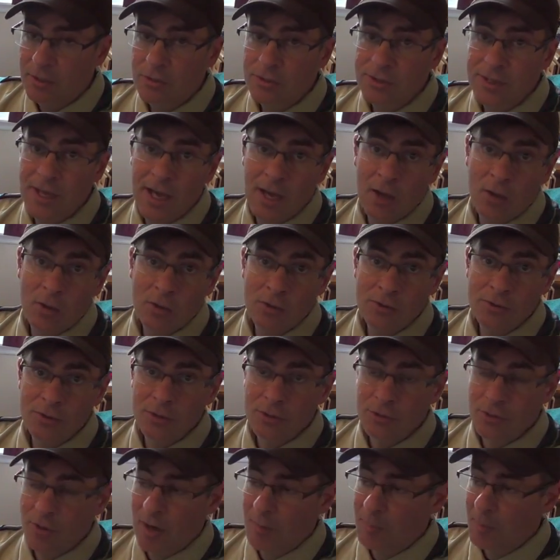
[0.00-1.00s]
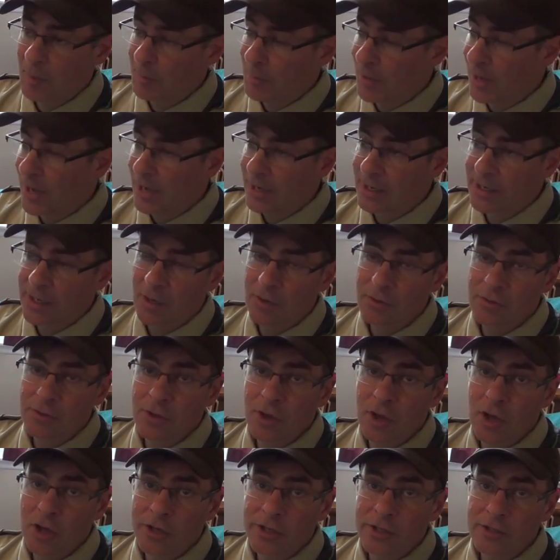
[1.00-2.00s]
towel to dry my pack out
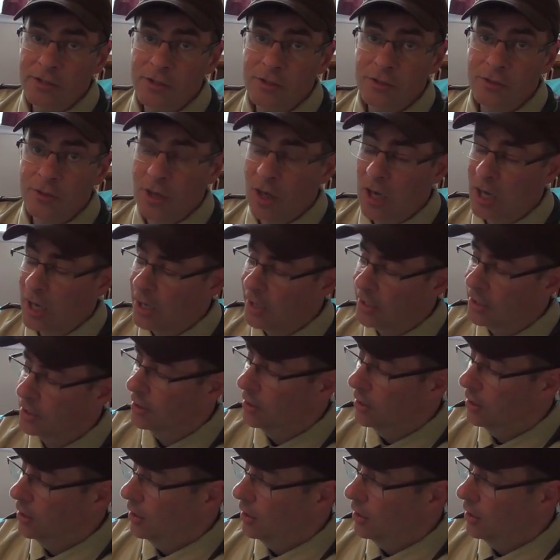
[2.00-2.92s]
and hung it to dry.